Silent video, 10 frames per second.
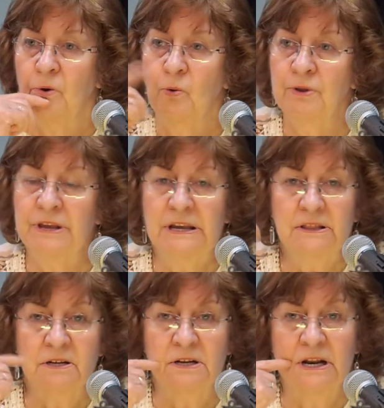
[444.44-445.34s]
where'd they get
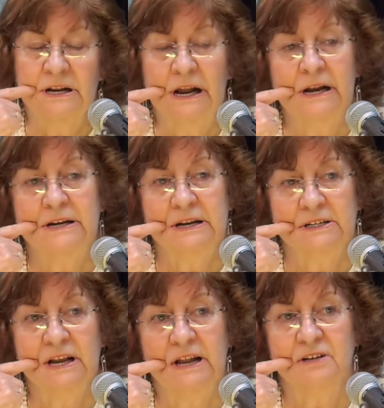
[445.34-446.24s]
the
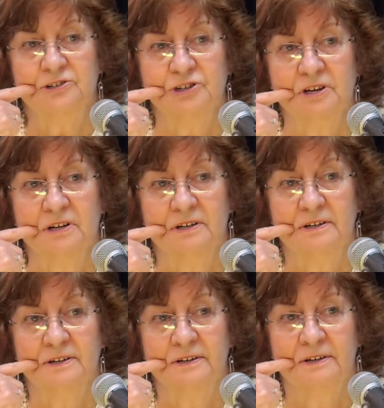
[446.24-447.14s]
technology
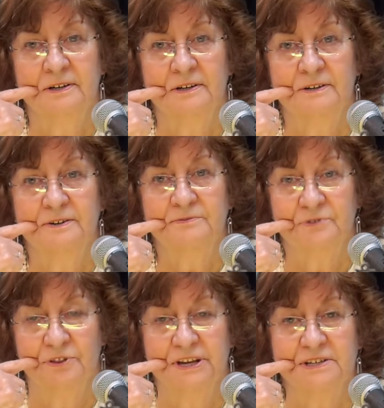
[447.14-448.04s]

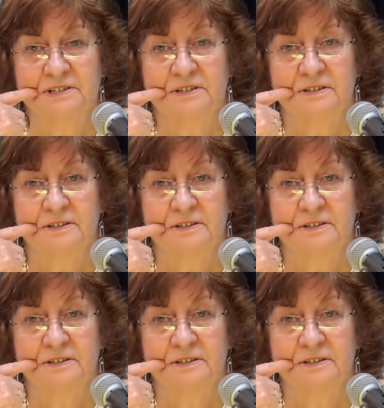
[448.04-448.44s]
for this?